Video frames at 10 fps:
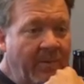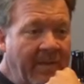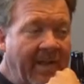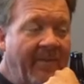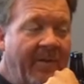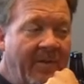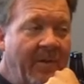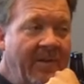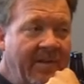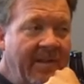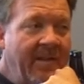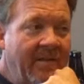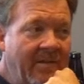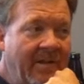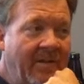pretty heavy duty
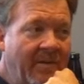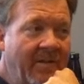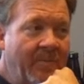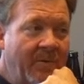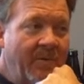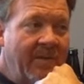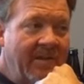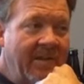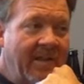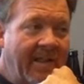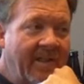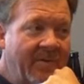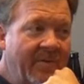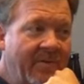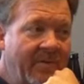scene here in the brewing scene in
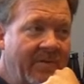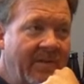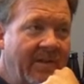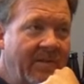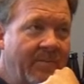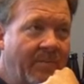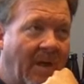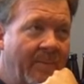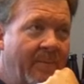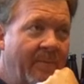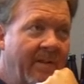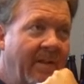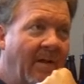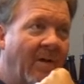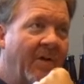Asheville. It's
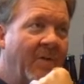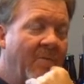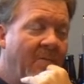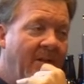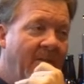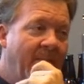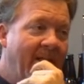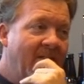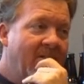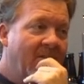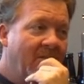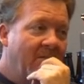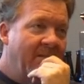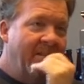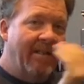probably, arguably, the best
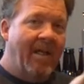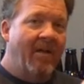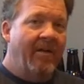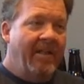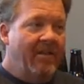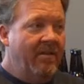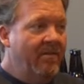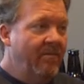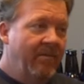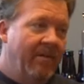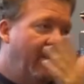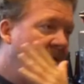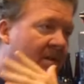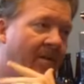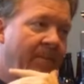in the entire east
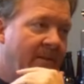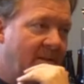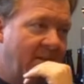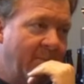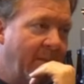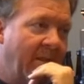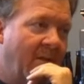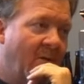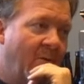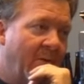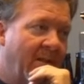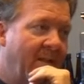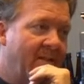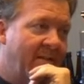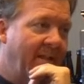of the Mississippi in the whole
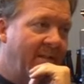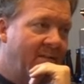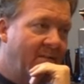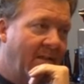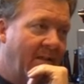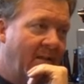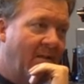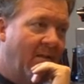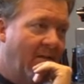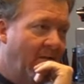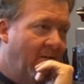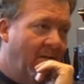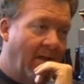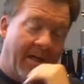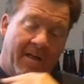United States. All in one
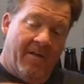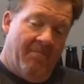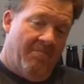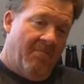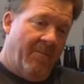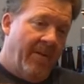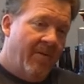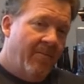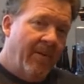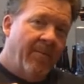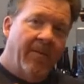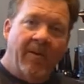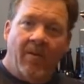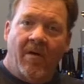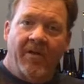location. I mean, there's people
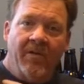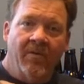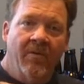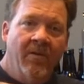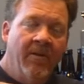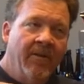that would argue